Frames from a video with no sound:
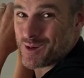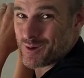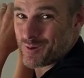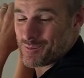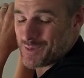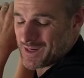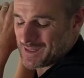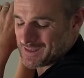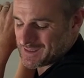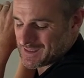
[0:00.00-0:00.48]
able
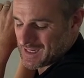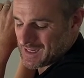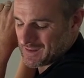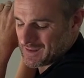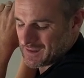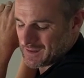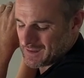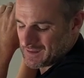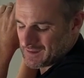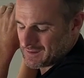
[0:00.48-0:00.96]
to maintain
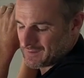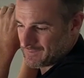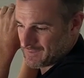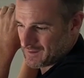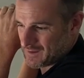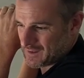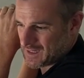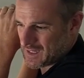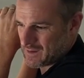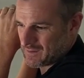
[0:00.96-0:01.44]
that. You
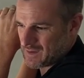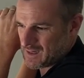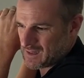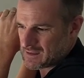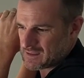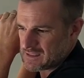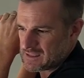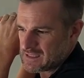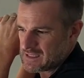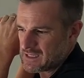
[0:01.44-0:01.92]
feel okay with
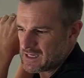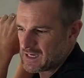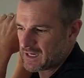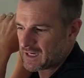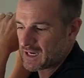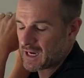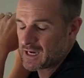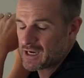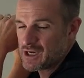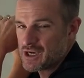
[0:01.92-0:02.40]
that?
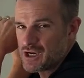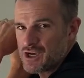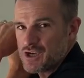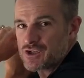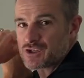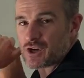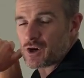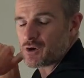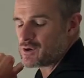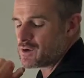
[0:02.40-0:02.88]
Okay,
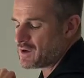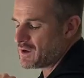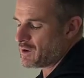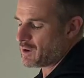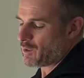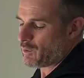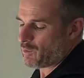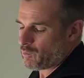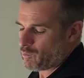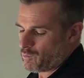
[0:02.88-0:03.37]
so
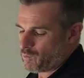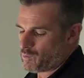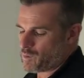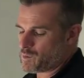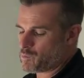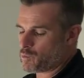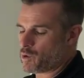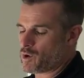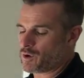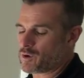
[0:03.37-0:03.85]

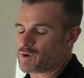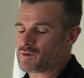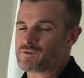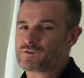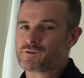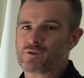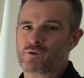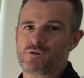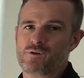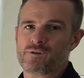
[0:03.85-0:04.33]
we work on
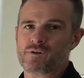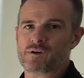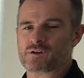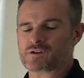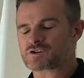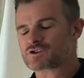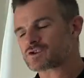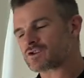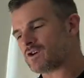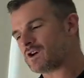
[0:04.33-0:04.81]
two
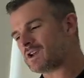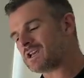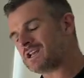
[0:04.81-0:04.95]
things, trying